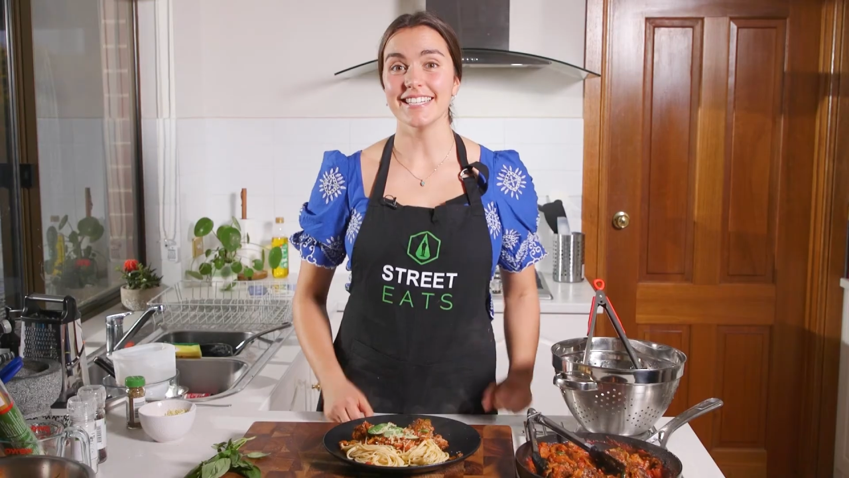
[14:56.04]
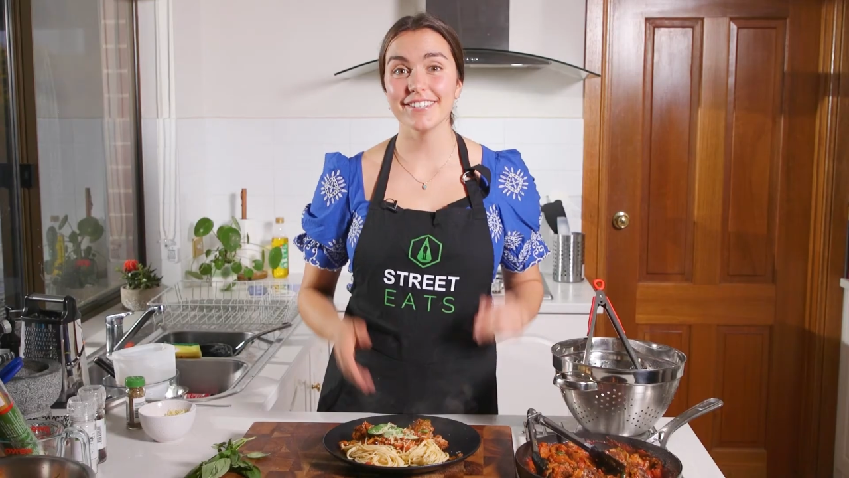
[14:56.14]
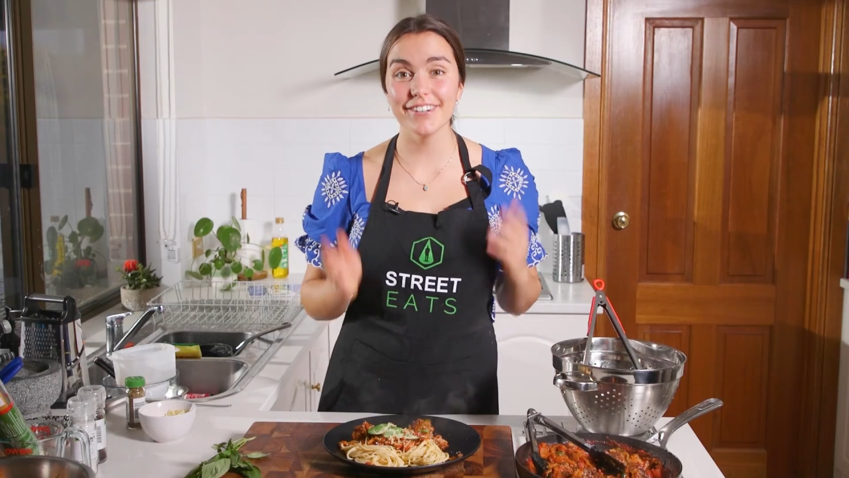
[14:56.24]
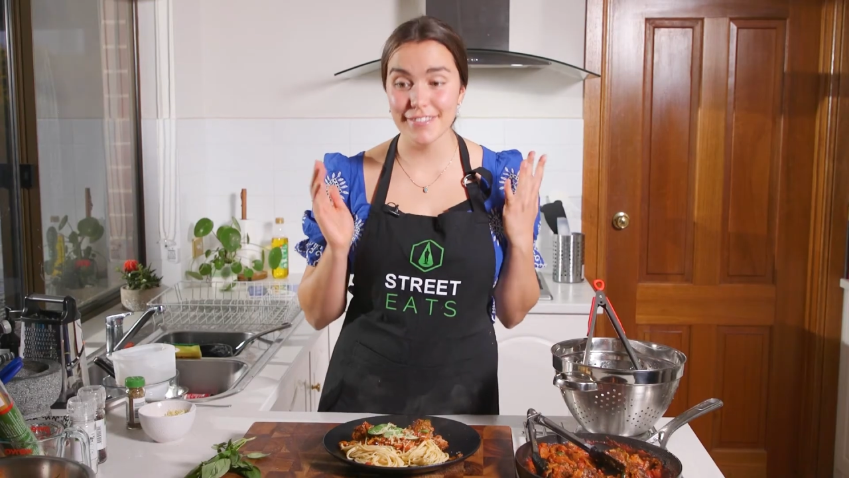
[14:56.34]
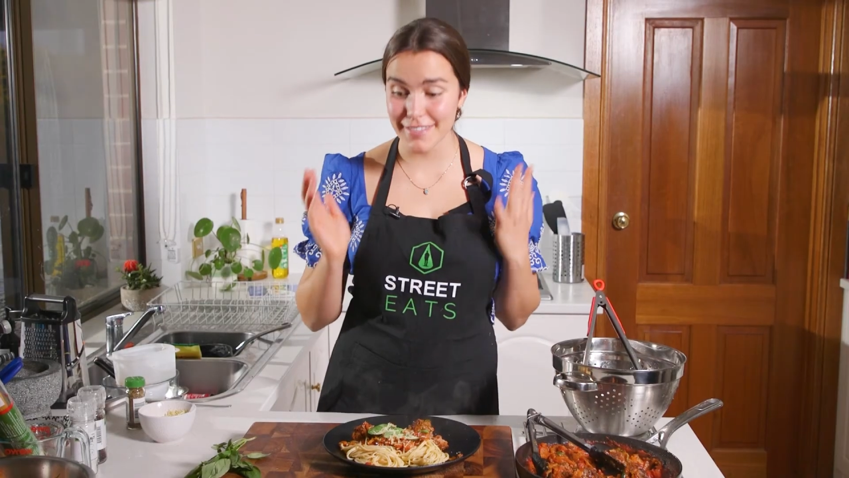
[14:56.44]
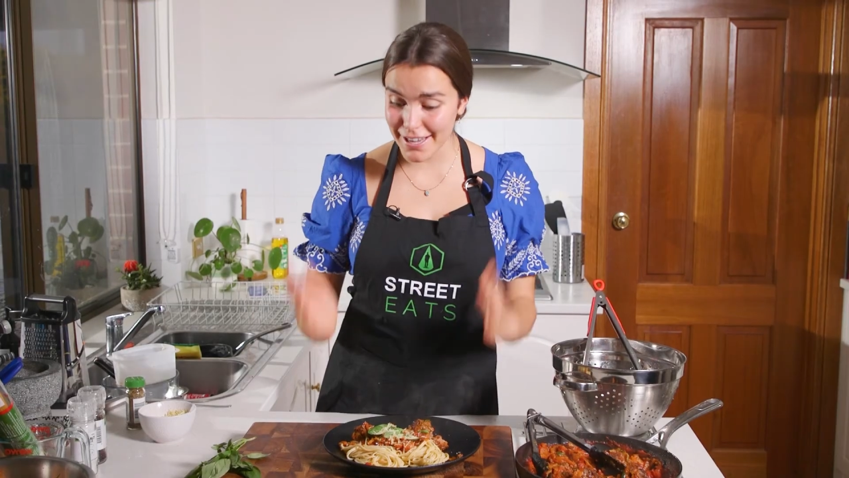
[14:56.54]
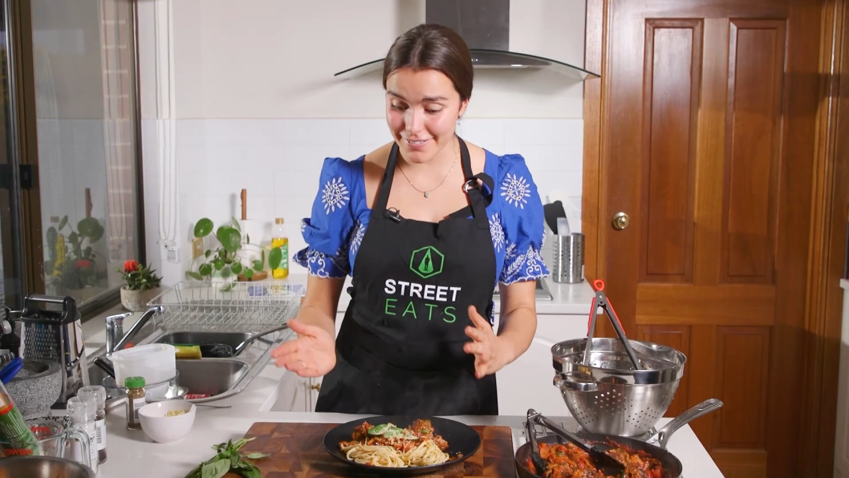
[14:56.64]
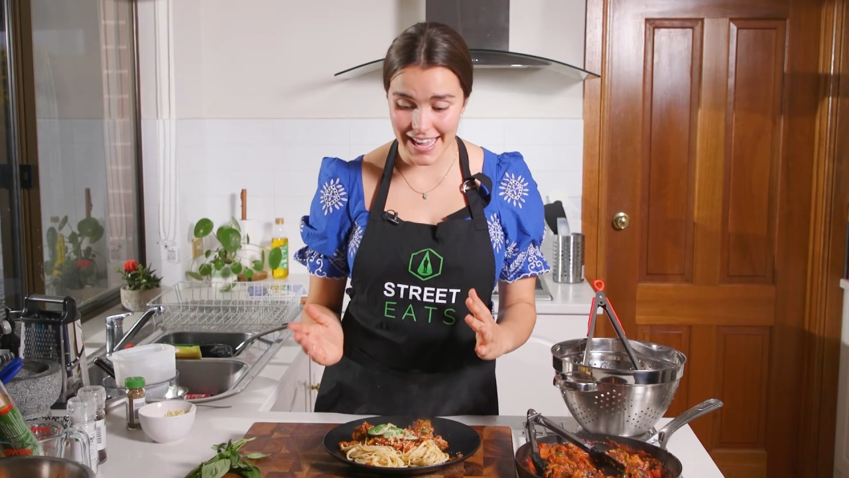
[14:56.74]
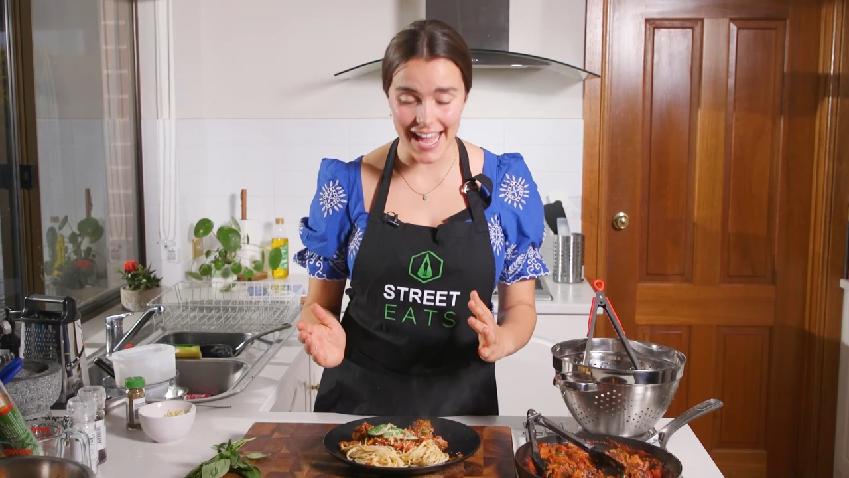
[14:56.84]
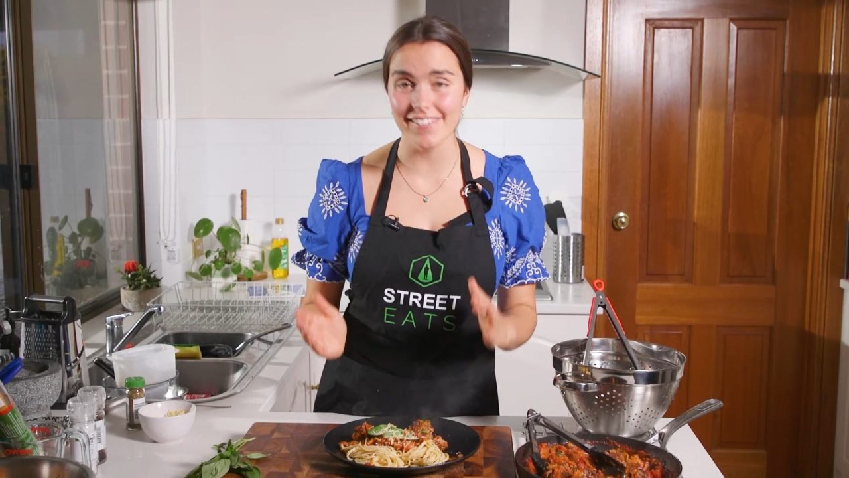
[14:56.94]
So there
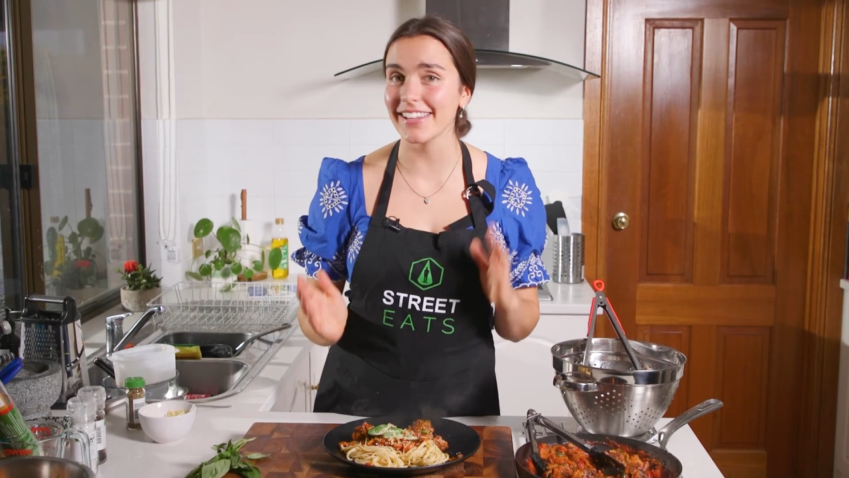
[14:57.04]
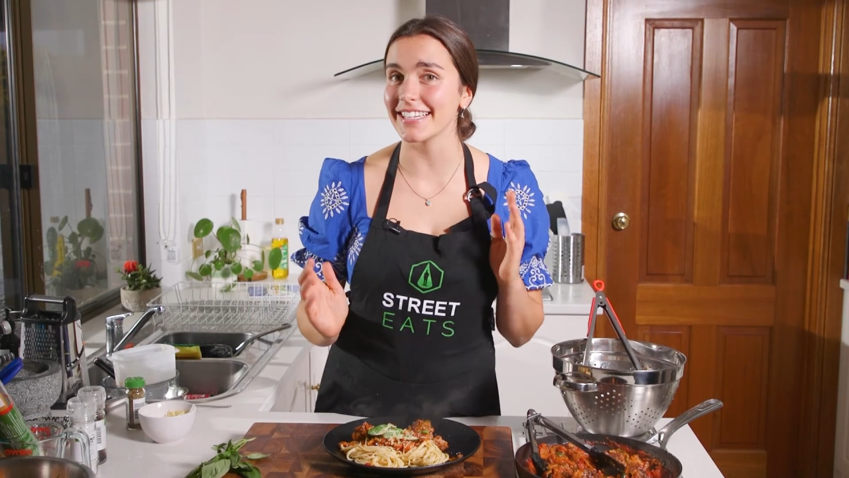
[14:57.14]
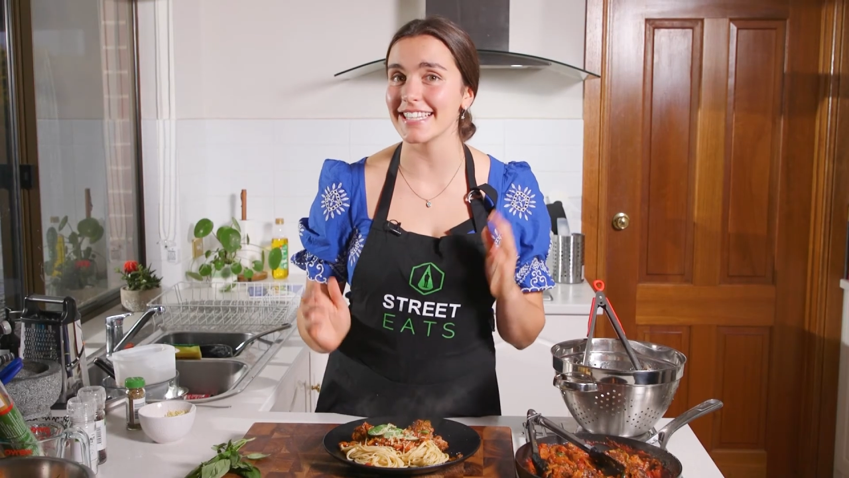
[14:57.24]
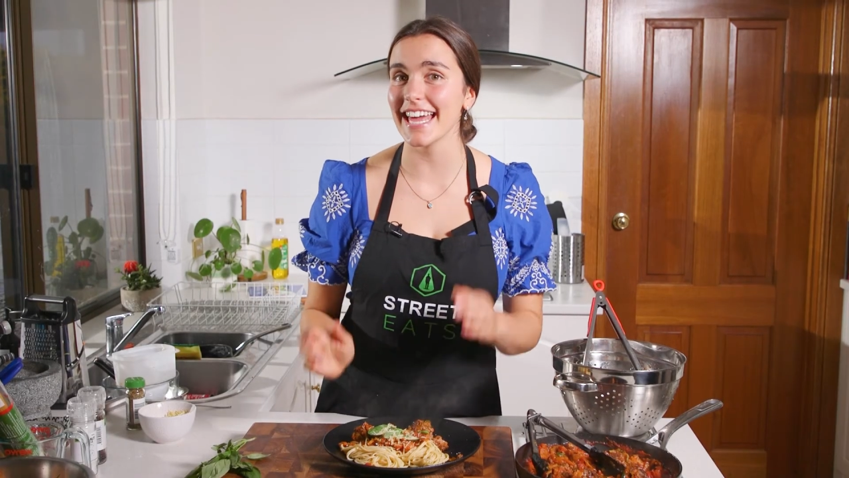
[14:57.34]
we have it.